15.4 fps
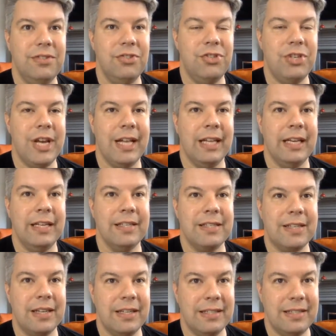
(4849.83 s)
Jelly,
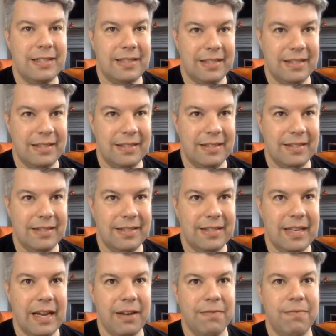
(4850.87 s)
is going to
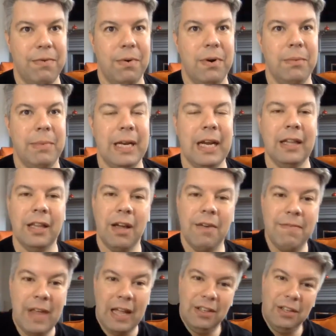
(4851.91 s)
say it for him. And I
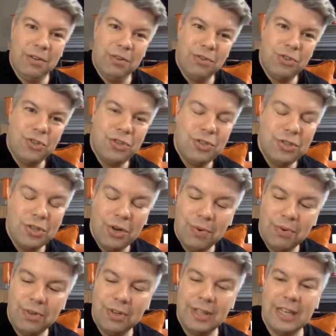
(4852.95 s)
love that little
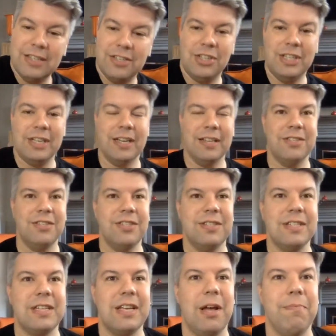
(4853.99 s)
shoulder that she does
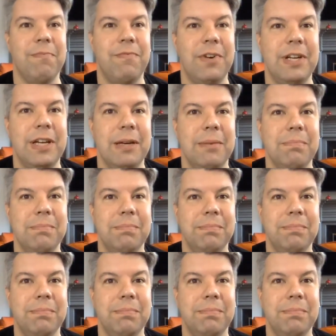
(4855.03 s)
just to comfort him.